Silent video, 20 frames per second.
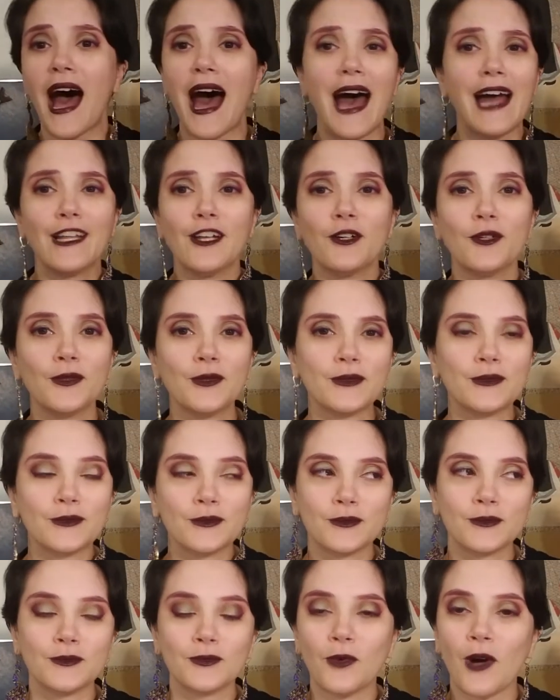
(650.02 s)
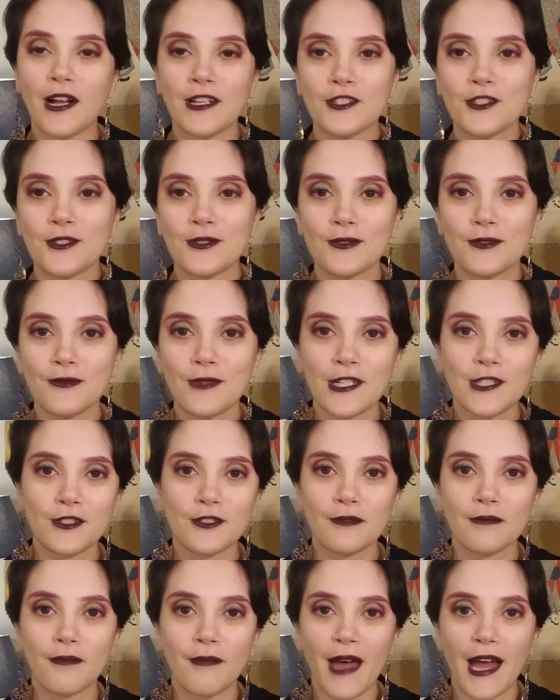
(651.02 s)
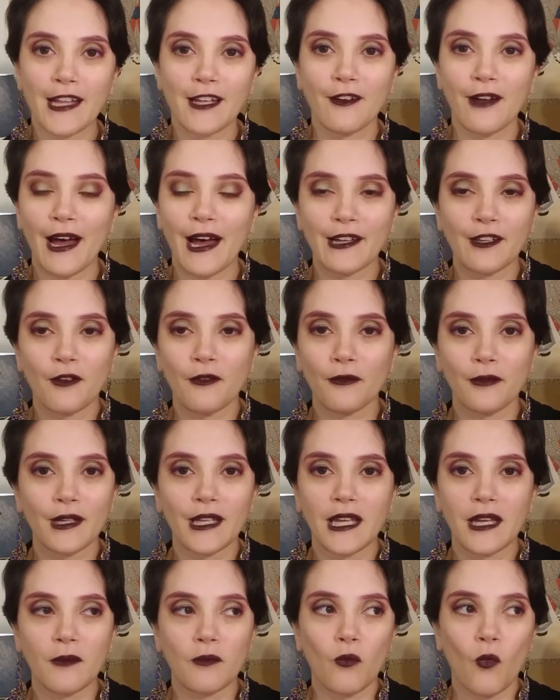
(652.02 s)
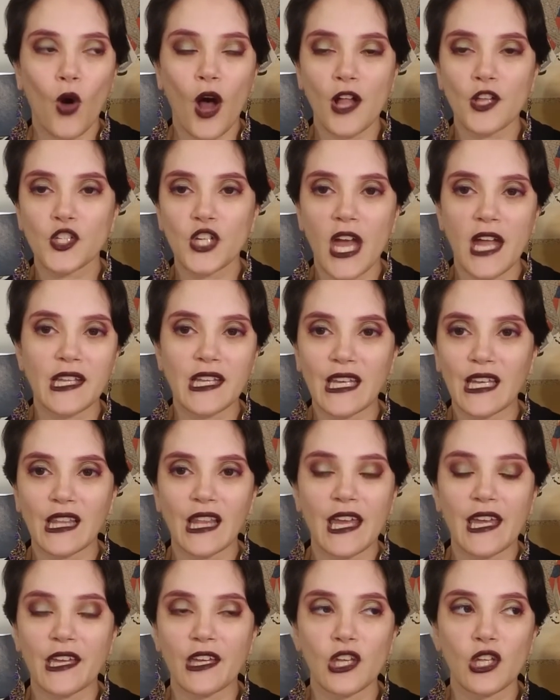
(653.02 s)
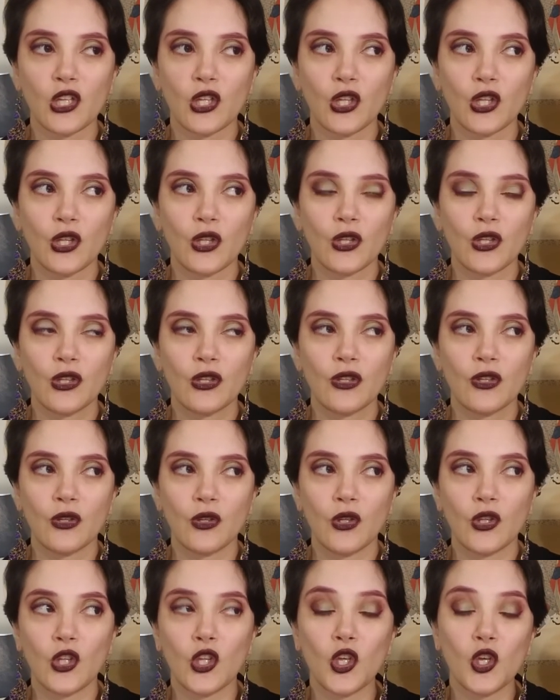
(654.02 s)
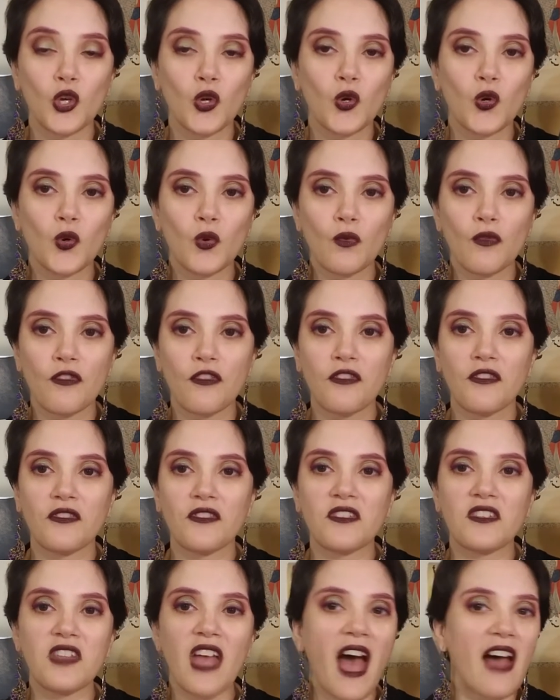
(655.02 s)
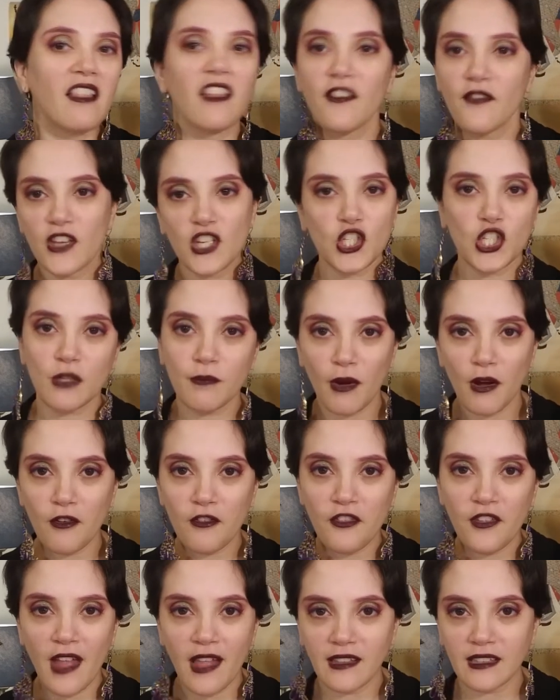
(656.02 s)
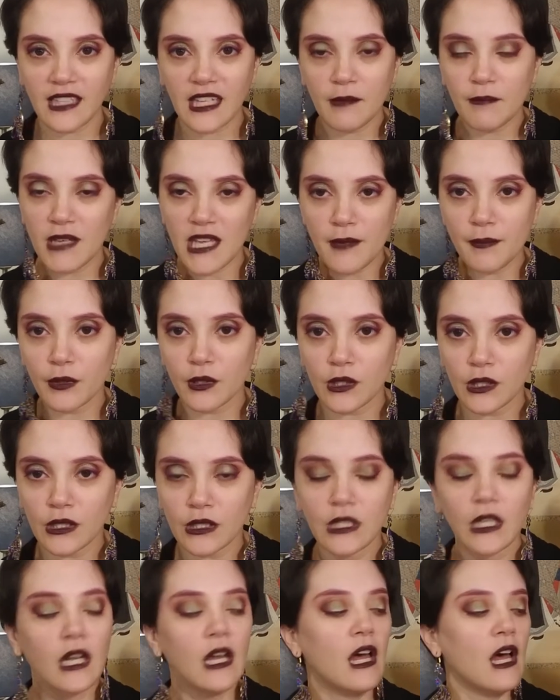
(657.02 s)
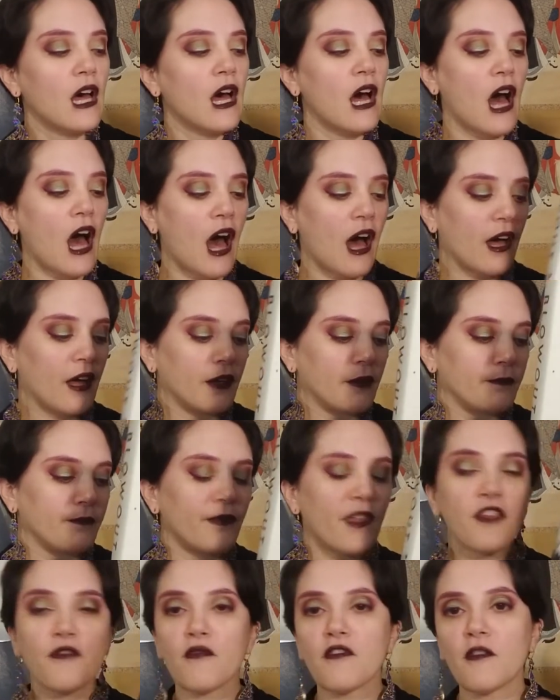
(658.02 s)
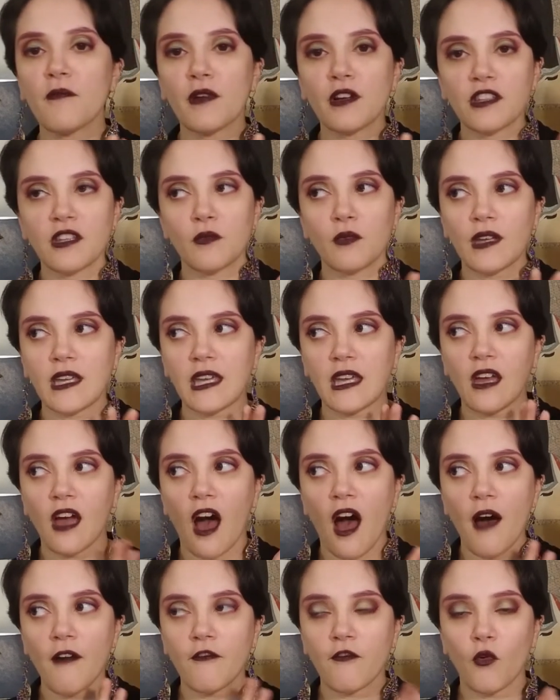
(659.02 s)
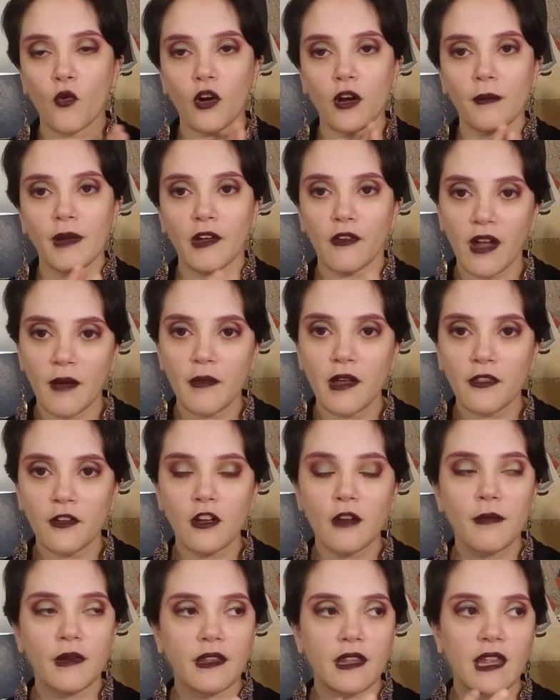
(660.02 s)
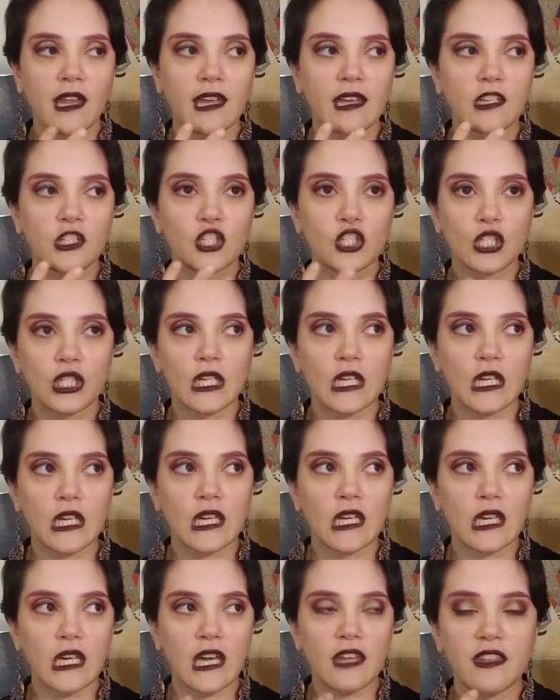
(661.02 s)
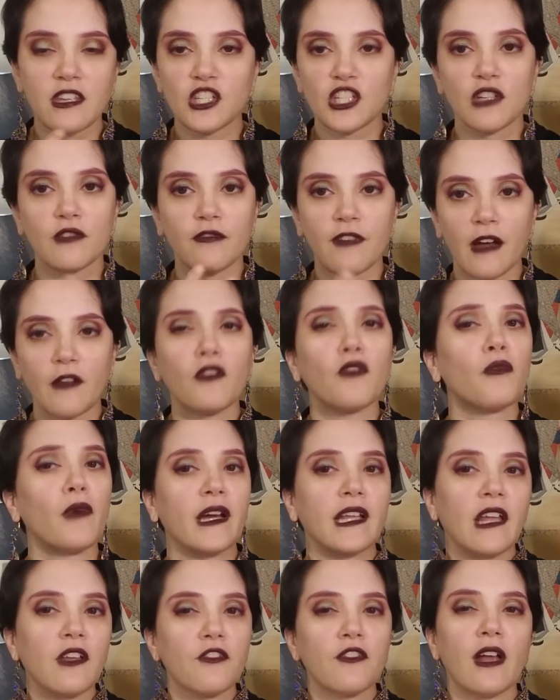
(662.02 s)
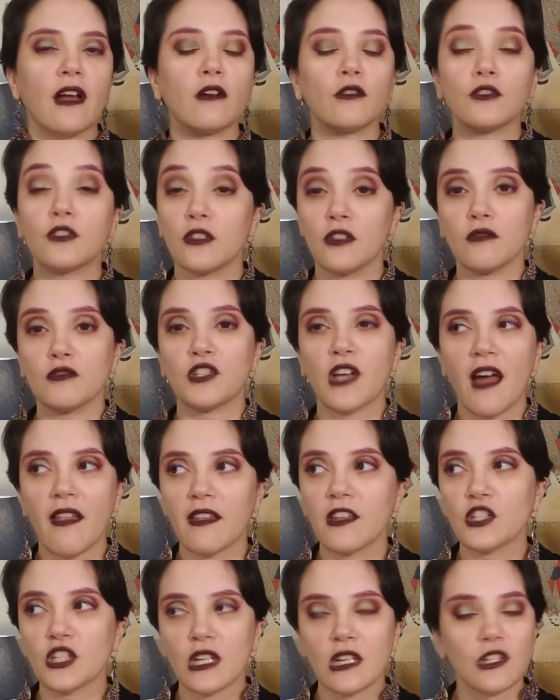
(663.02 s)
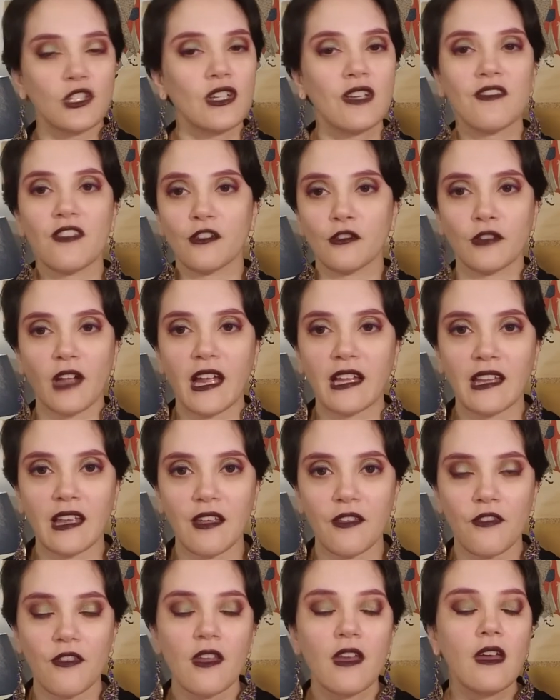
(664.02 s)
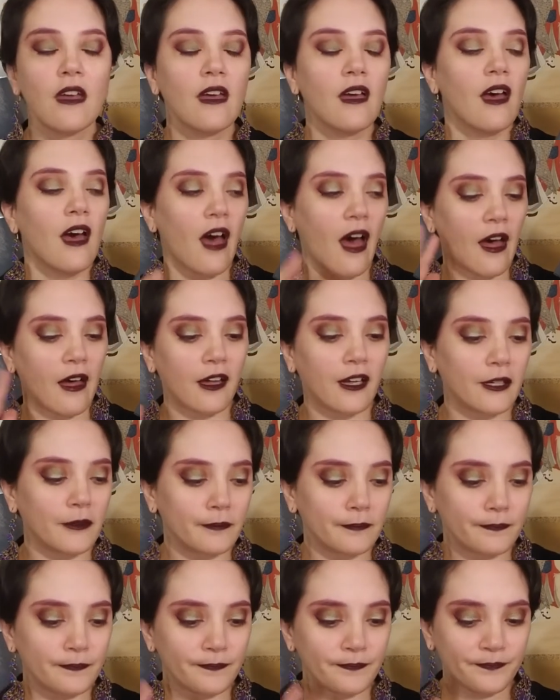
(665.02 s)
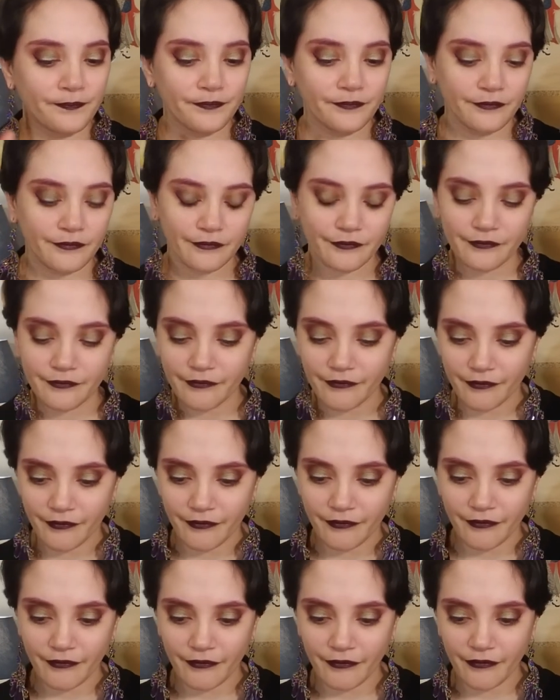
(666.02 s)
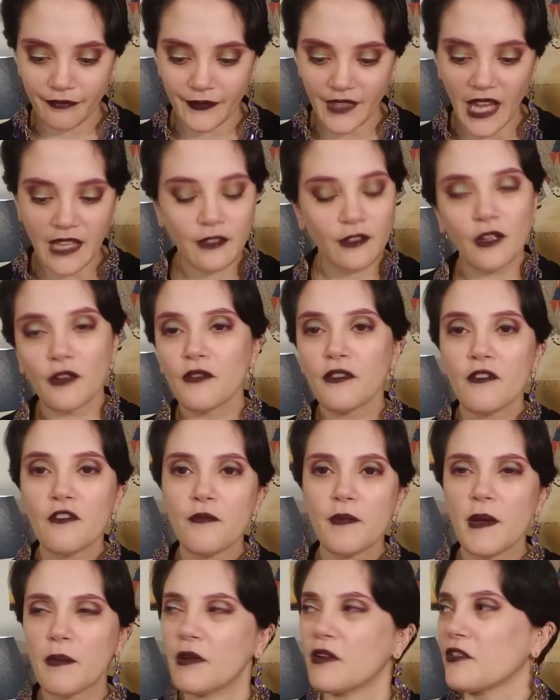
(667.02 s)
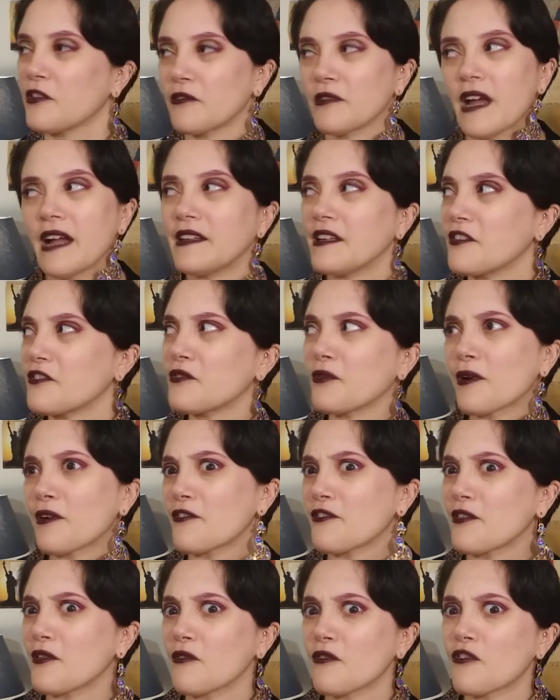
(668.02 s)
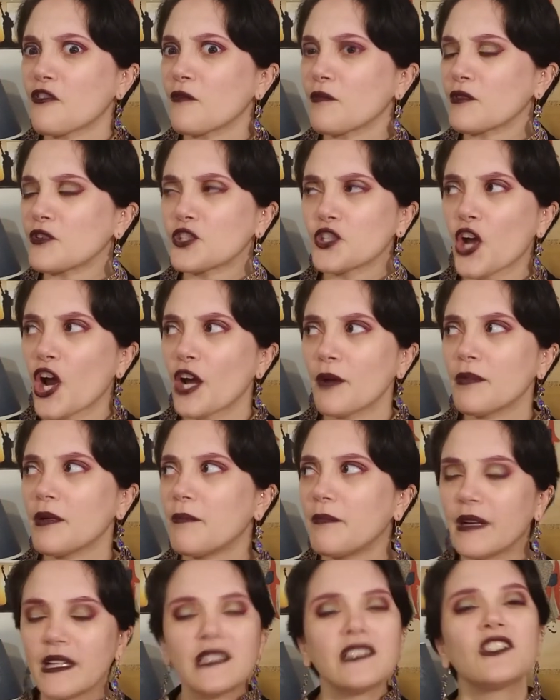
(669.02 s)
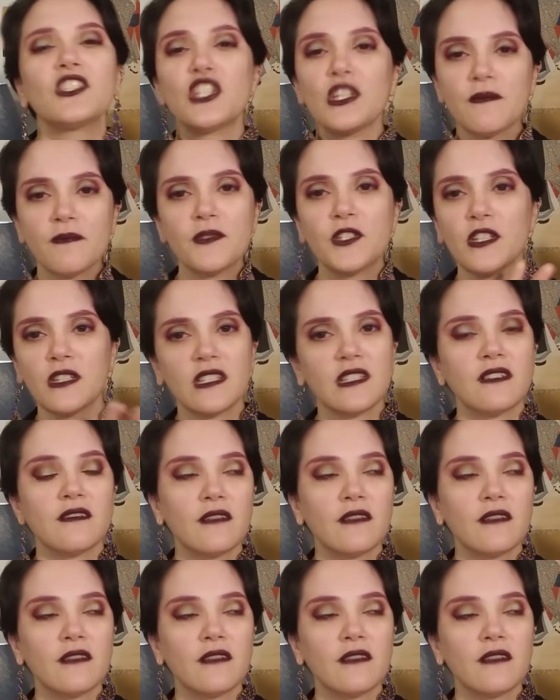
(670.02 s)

I don't watch Rachel Maddow. I don't really watch any, like, news television personality people. Um, this was a book that we got for my grandmother, but like she, I she found the writing style too challenging. She's in her 90s. Um, I don't know, there's people in their 90s who are still super sharp, but she she